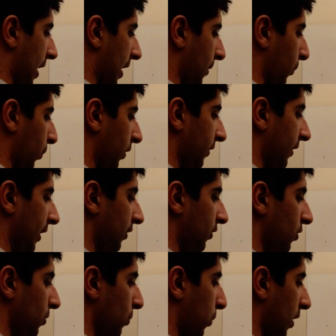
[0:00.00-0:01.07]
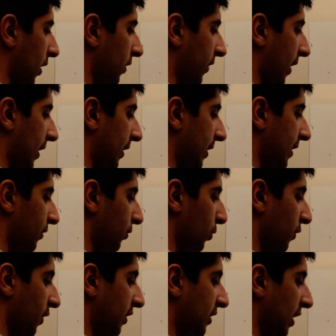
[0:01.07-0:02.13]
And what does that do? Well, that leads to a
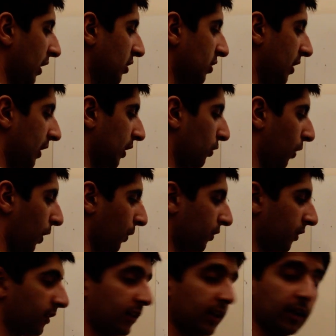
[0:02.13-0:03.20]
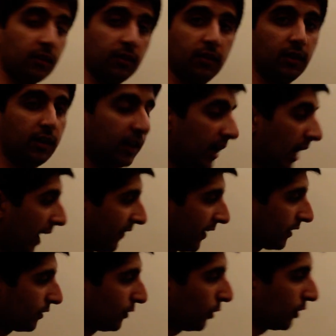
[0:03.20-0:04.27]
reduction in growth, doesn't it? And
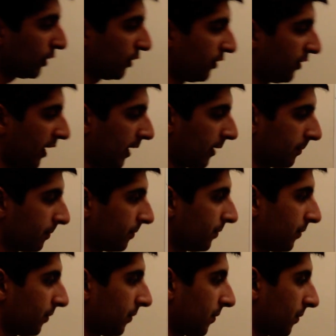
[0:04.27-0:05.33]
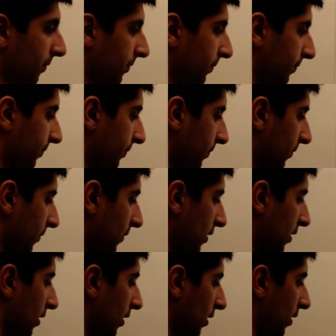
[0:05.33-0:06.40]
that's not a good thing.
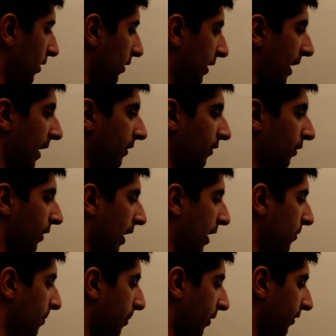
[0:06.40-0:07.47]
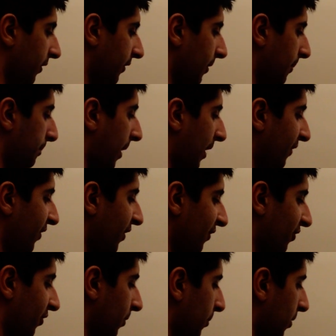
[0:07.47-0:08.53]
Yes, okay, we might see some benefit
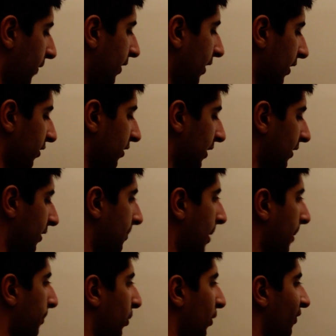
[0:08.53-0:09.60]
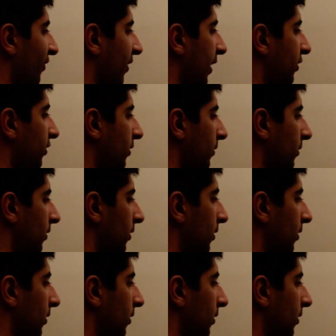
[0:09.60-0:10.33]
from a reduction in demand pull inflation.